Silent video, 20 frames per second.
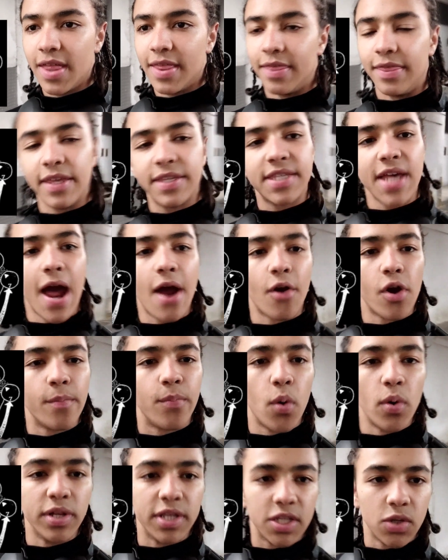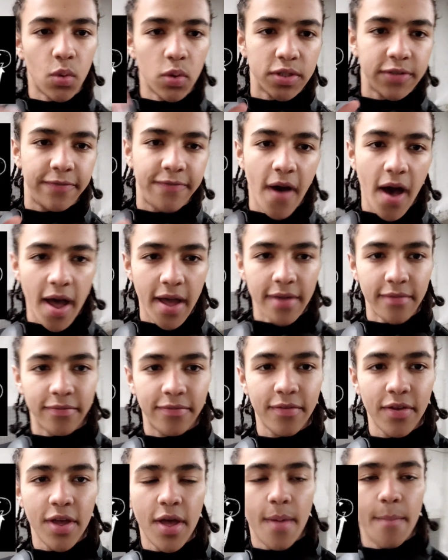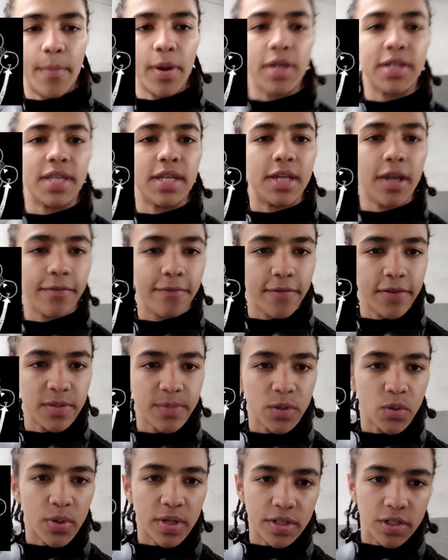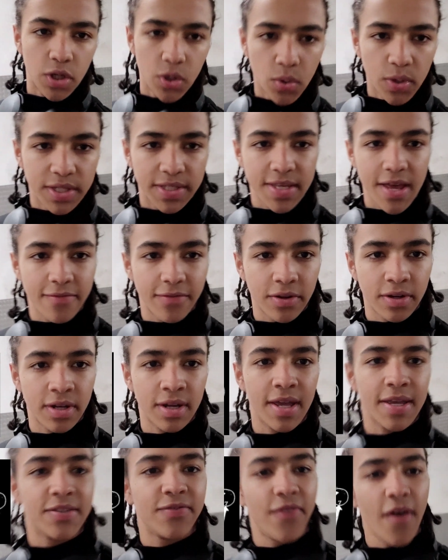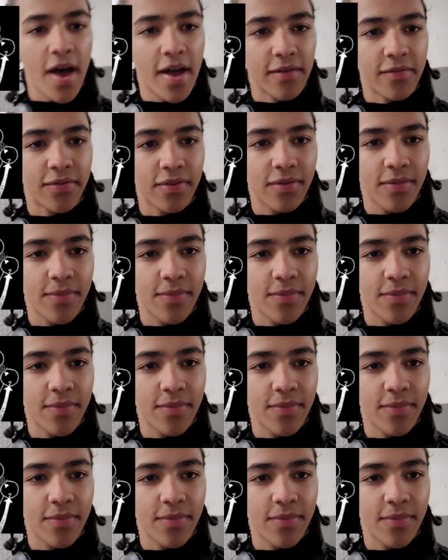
This arrow points towards 5, because the difference between 2 and 7 is 5.